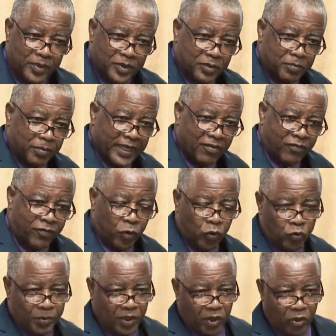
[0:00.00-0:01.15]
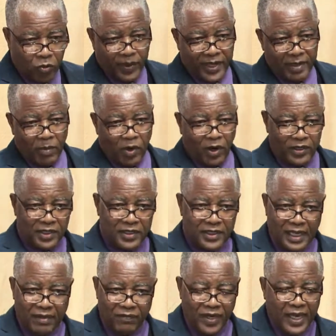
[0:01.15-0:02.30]
buy the food because you're paying the mortgage and
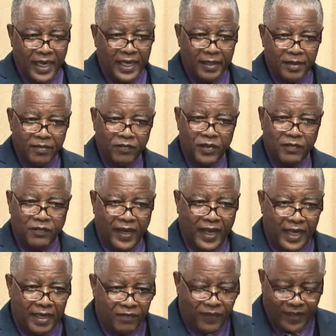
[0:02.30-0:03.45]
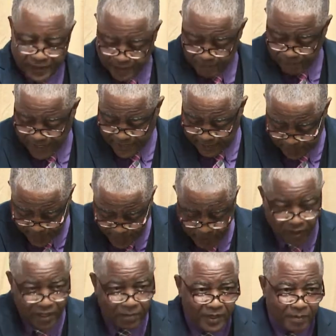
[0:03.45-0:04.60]
stuff, the fella sometimes ain't
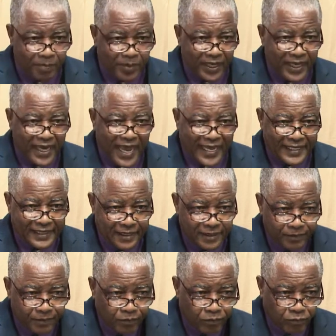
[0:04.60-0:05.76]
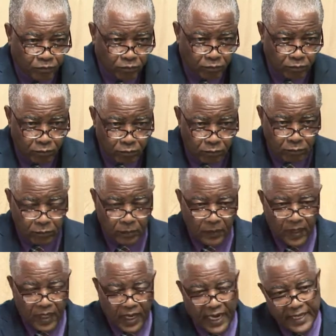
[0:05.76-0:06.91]
got the money to pay gas
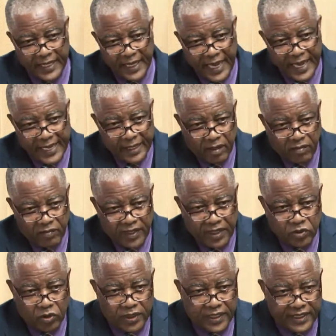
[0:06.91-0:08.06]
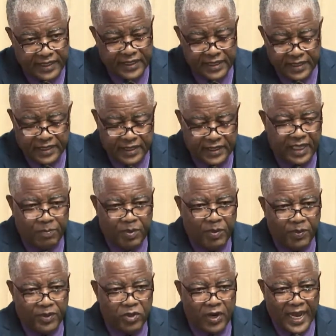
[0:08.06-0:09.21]
at the end of the thing. So this is the same
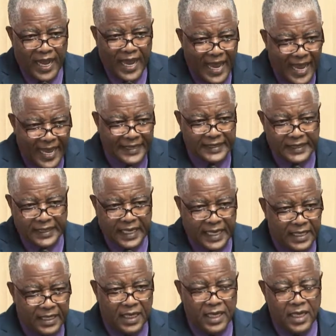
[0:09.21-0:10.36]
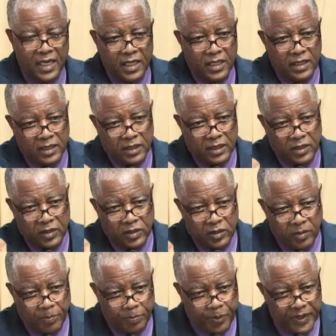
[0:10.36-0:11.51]
people you're asking to
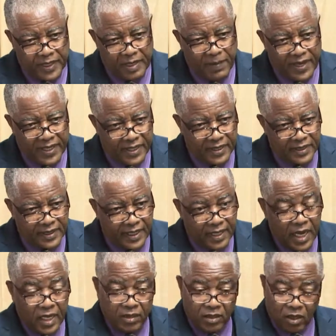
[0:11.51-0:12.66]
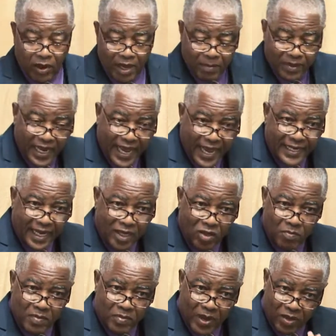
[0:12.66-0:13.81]
put their money in this thing. Now I'm glad that you
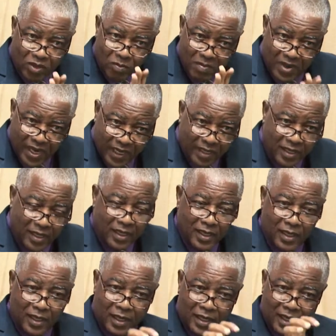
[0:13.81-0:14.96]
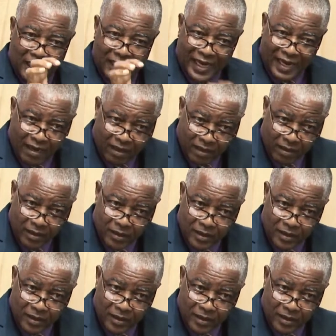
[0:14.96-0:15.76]
made it clear